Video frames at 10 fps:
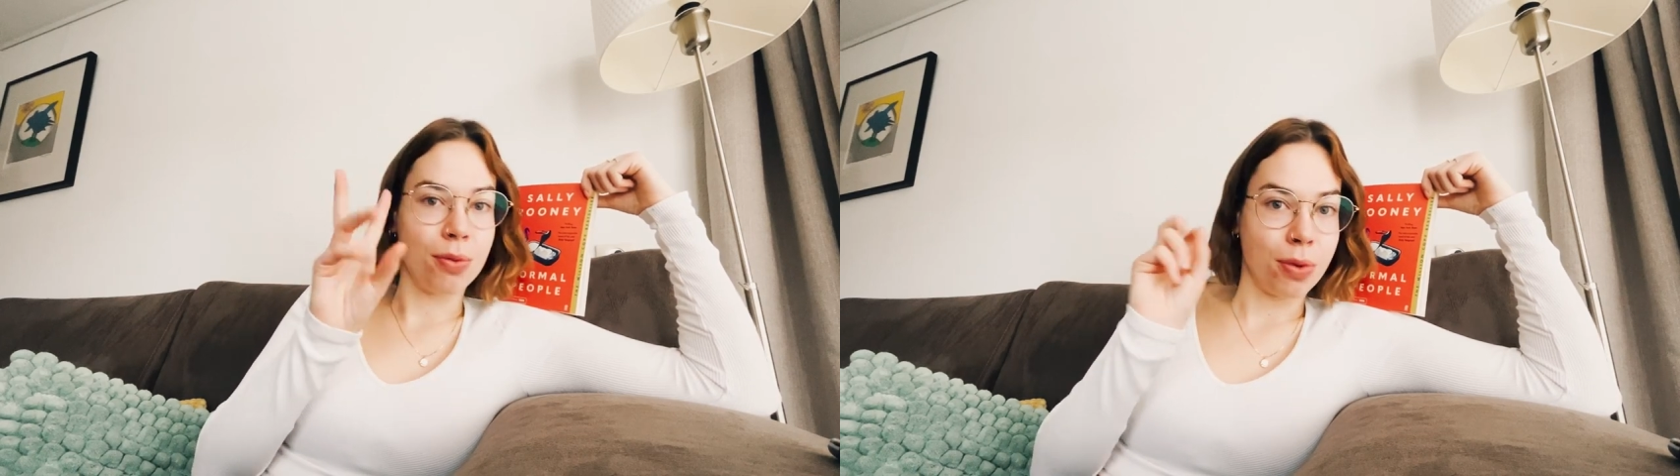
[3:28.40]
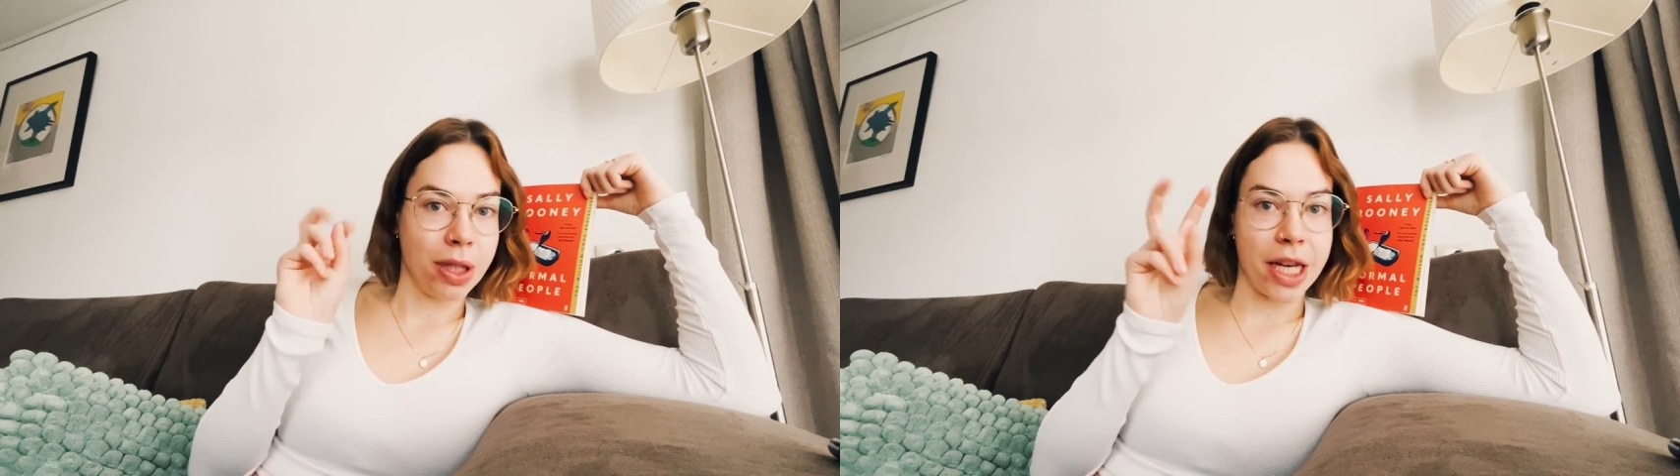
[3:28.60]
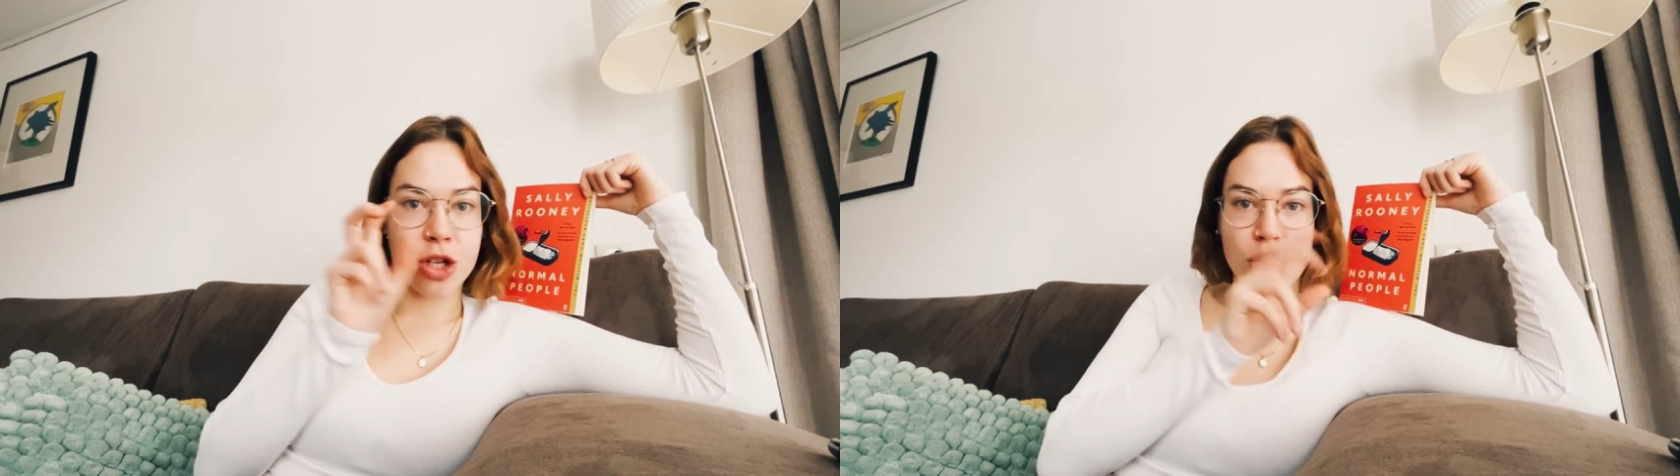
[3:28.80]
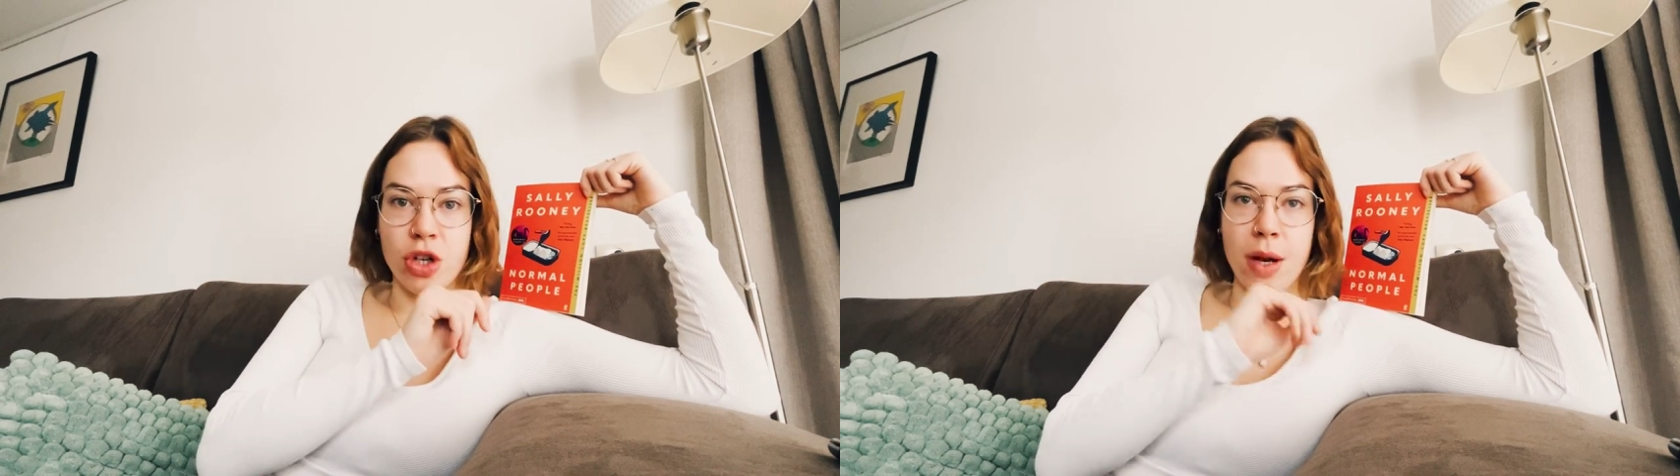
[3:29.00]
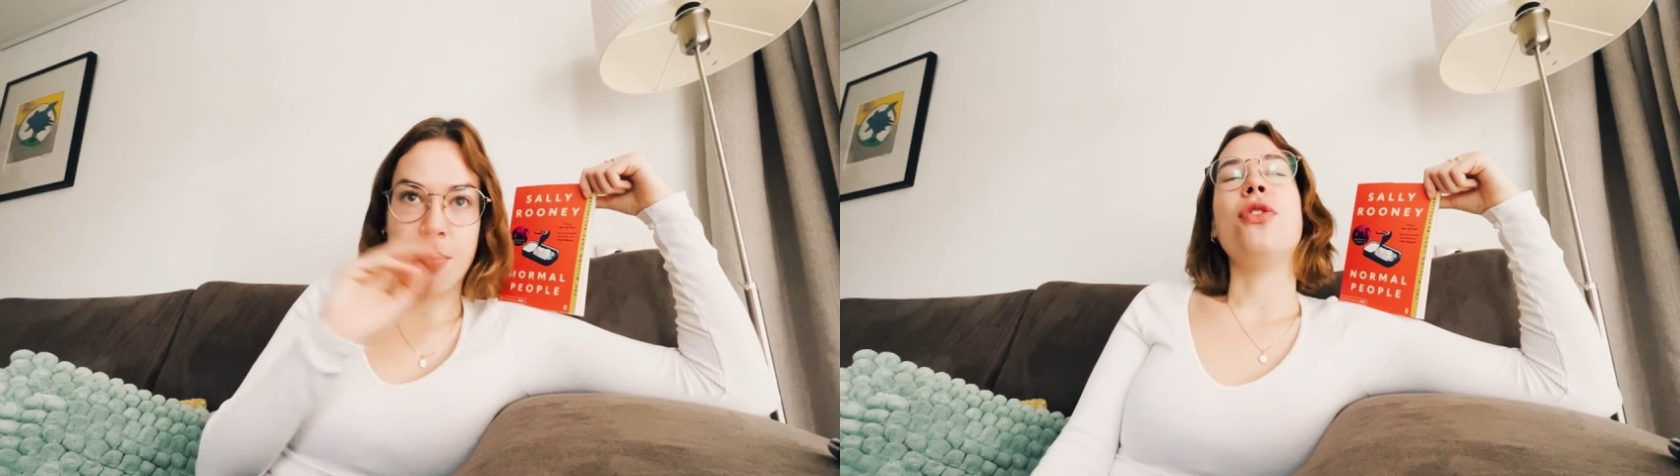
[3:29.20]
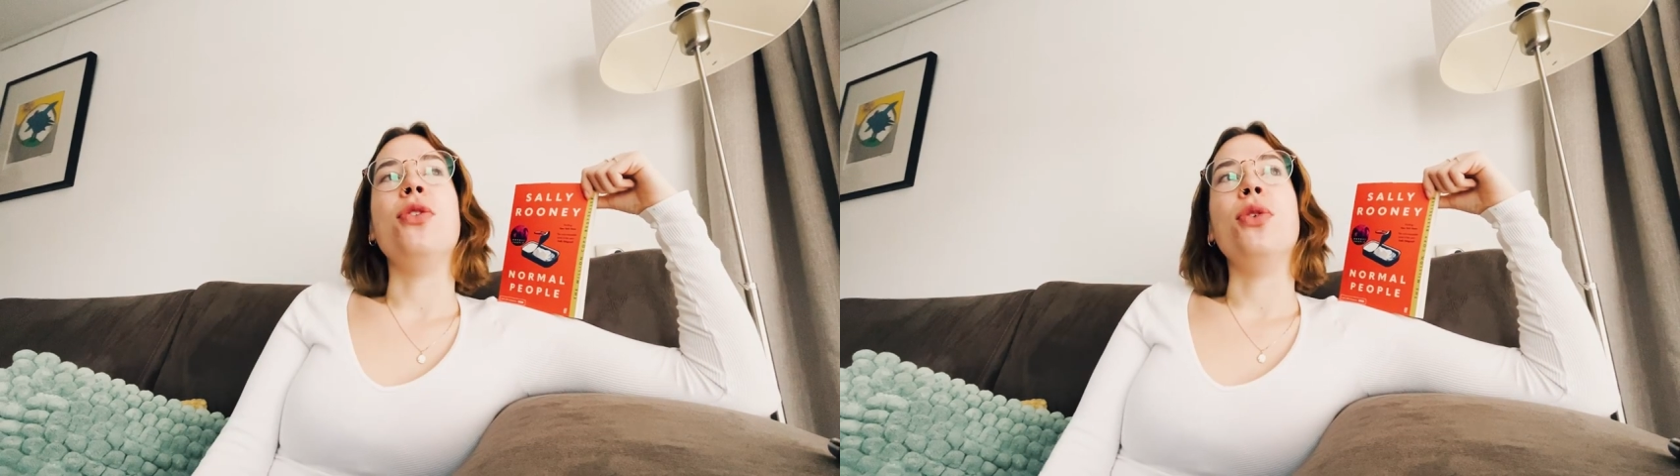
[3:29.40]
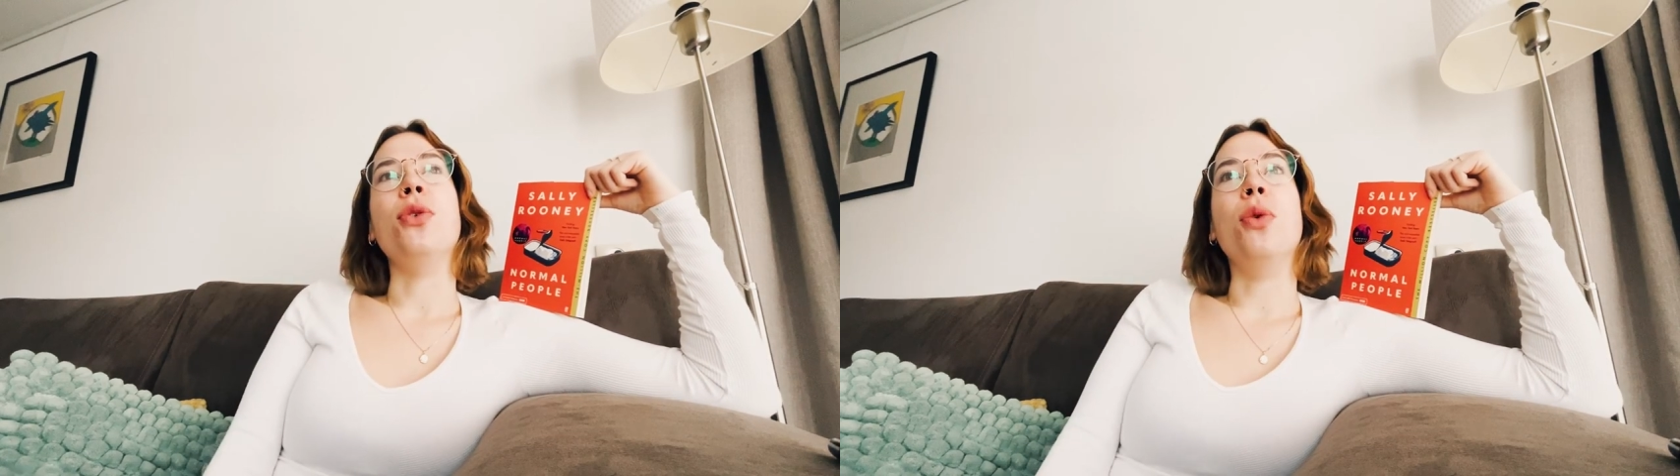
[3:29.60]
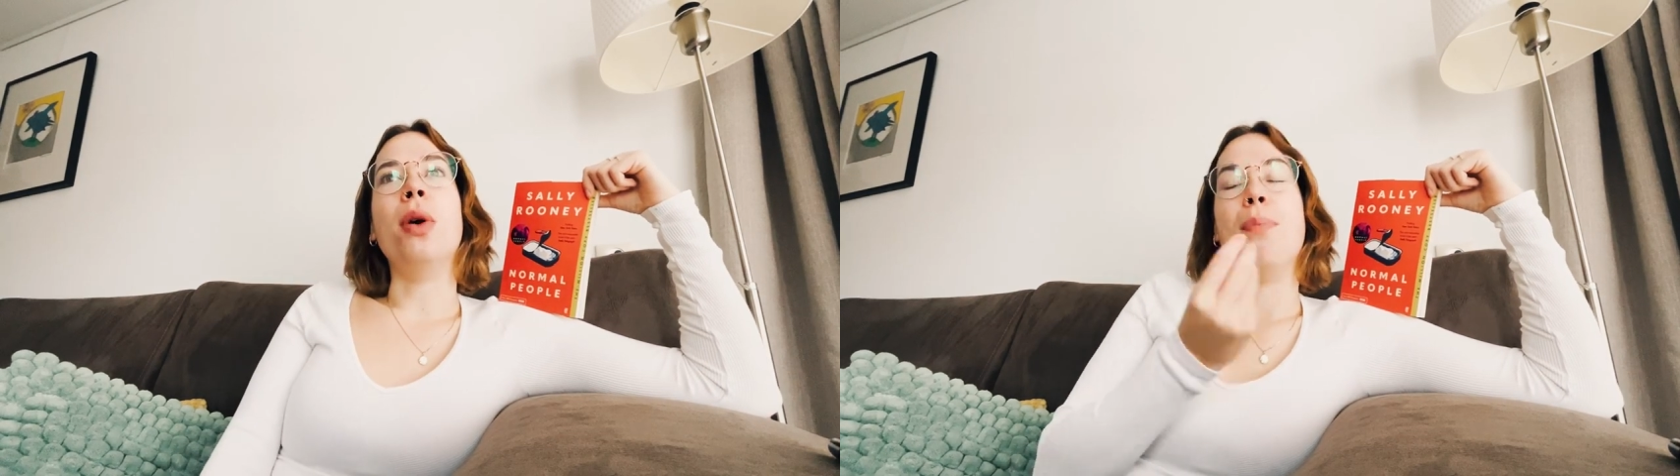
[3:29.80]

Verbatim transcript: relationship to